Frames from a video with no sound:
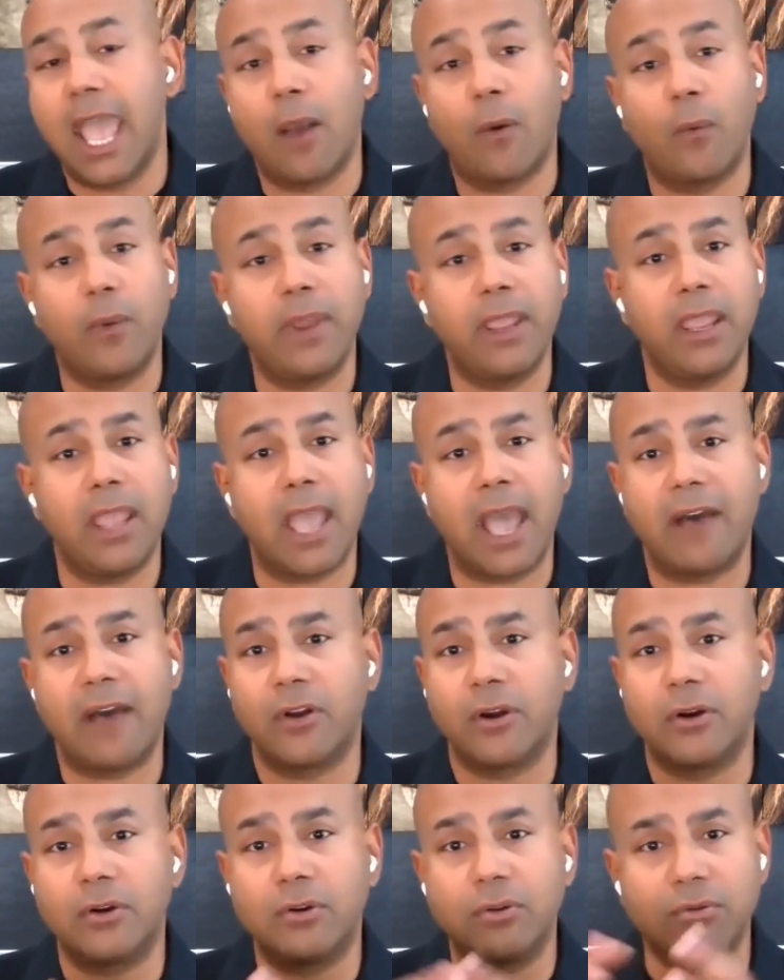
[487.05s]
And we
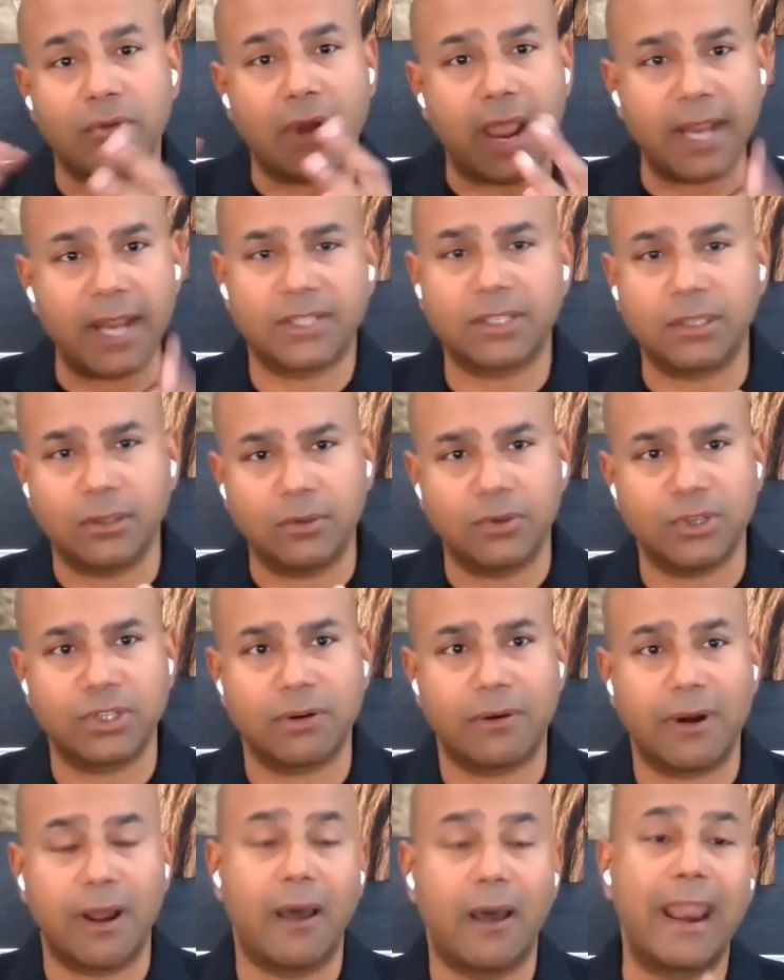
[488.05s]
have a great
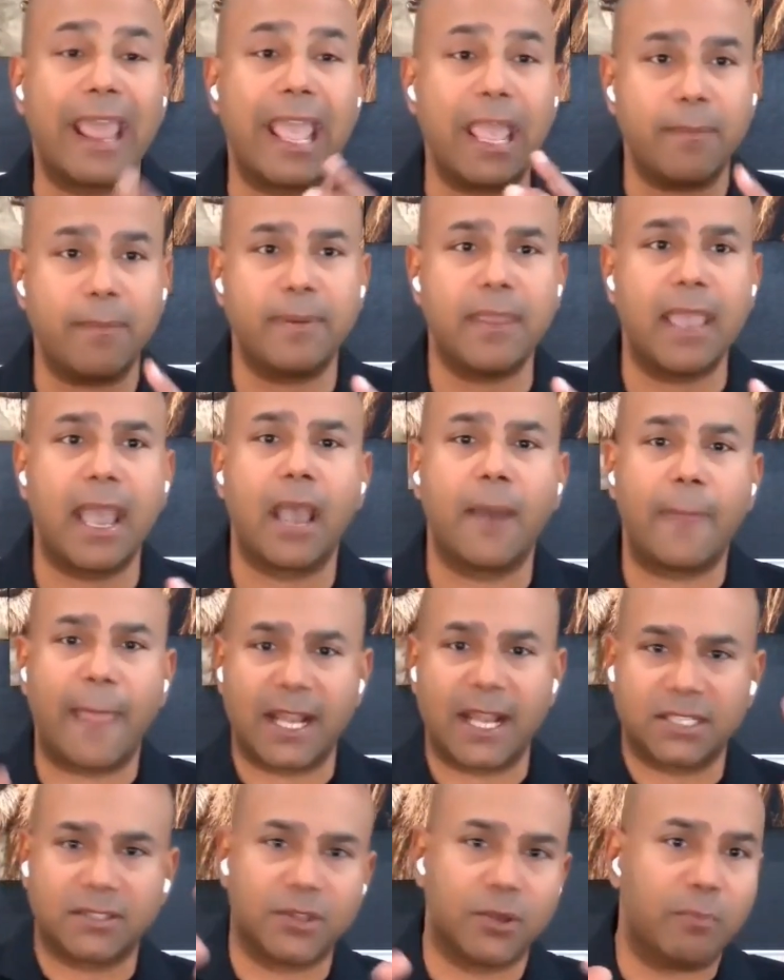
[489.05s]
solution around API.
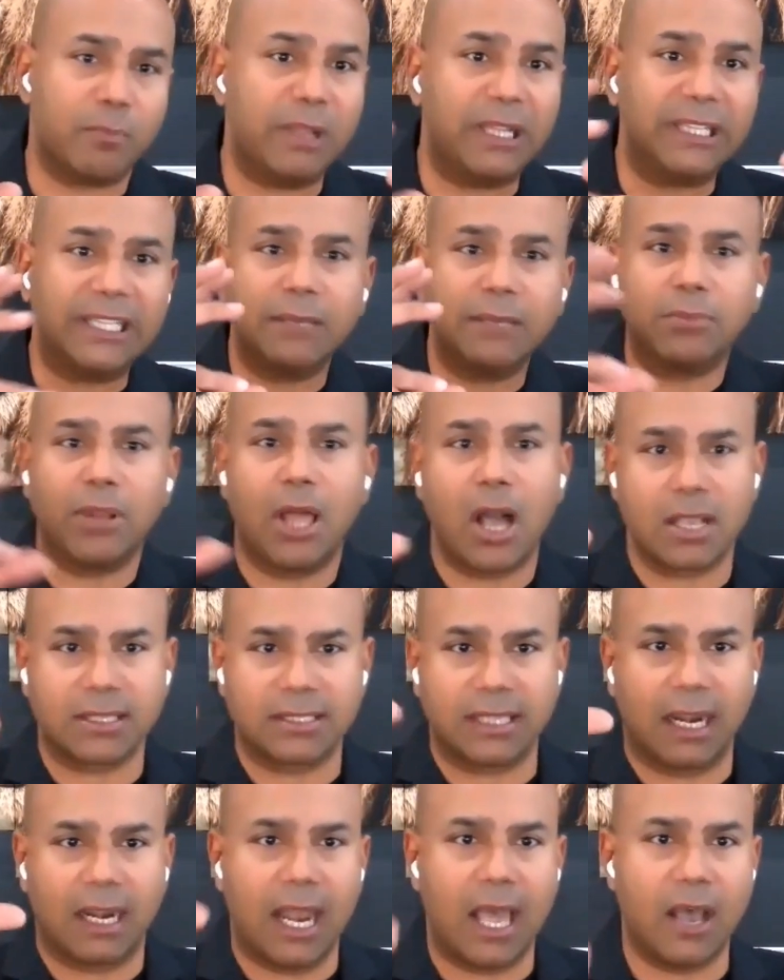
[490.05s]
That's the building
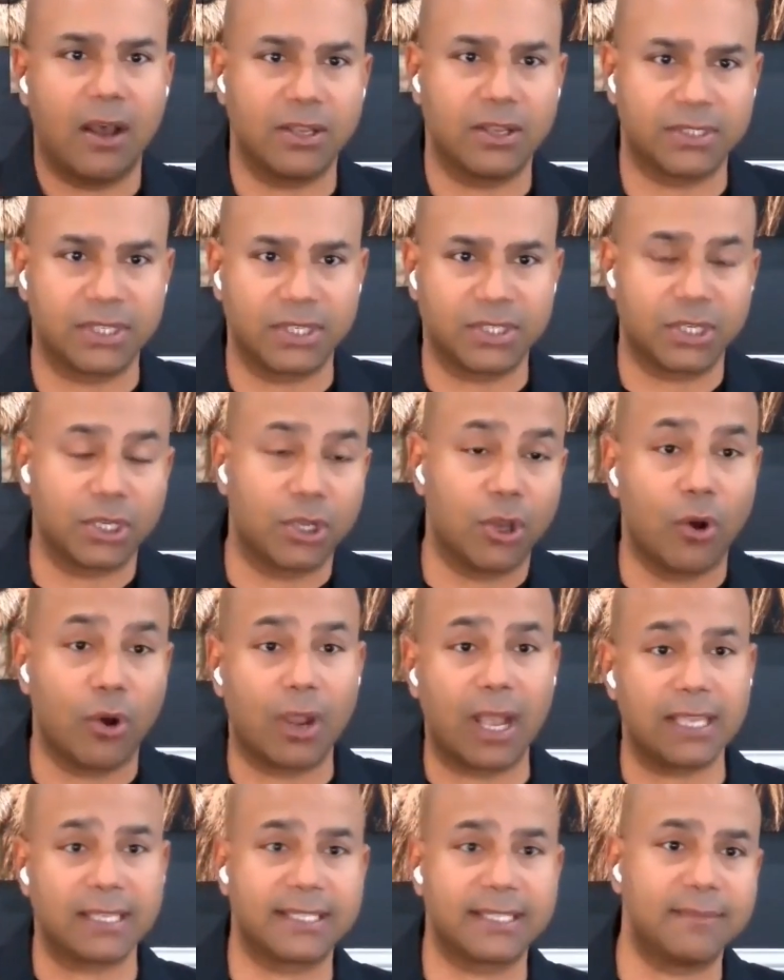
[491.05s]
blocks that allows us to
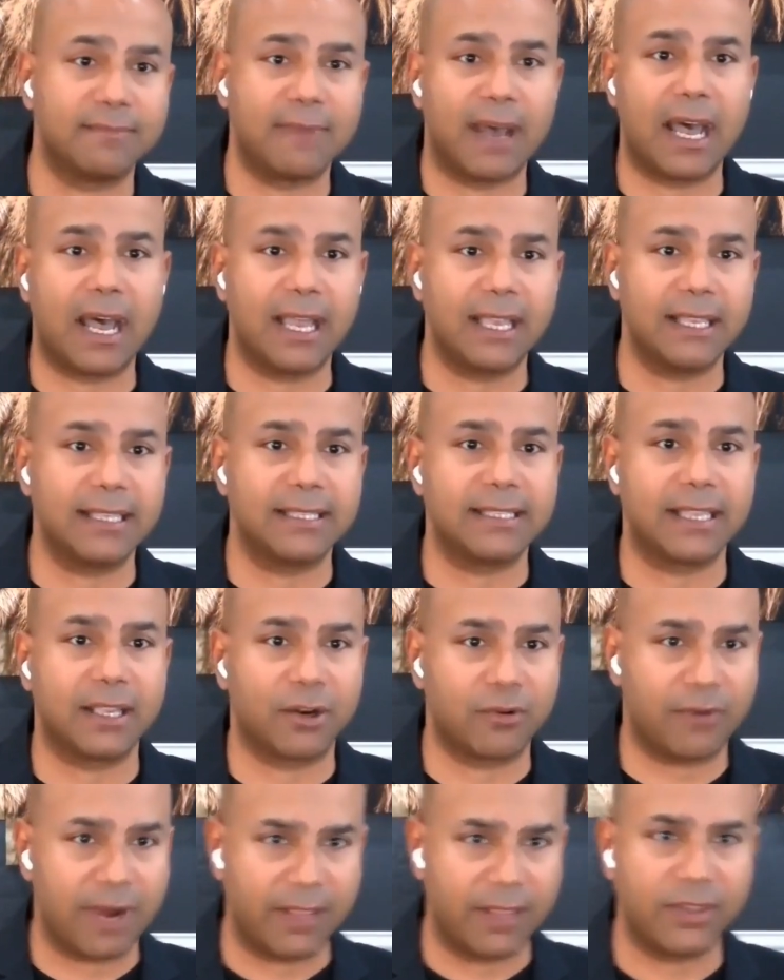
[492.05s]
go customize
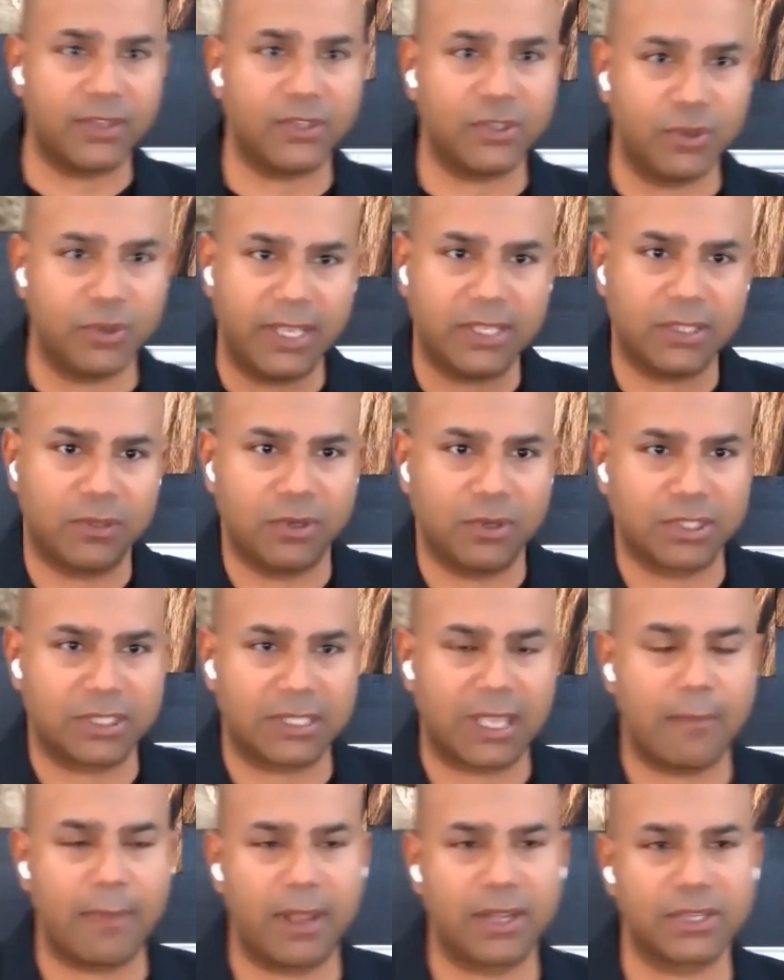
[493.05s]
and create these unique
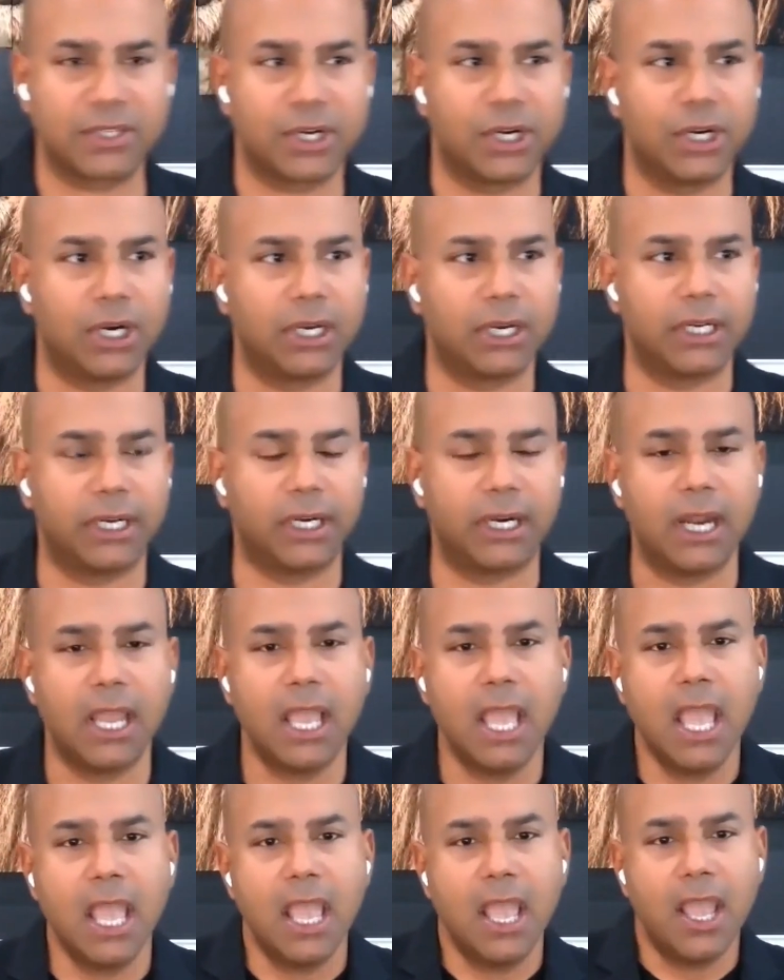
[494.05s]
solutions I mentioned earlier.
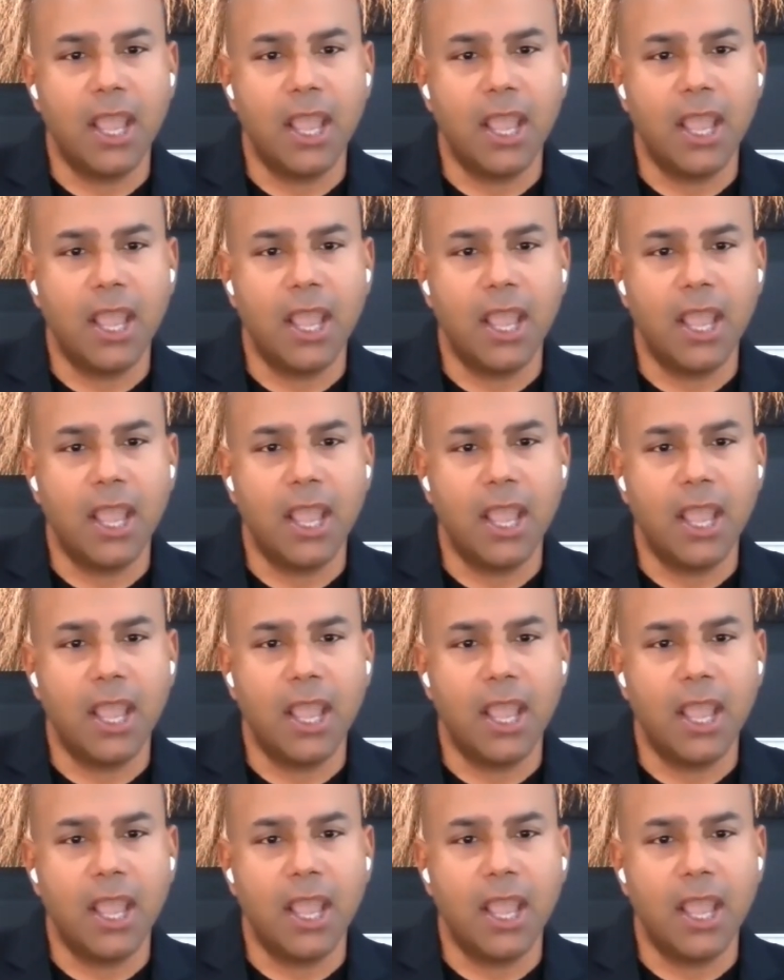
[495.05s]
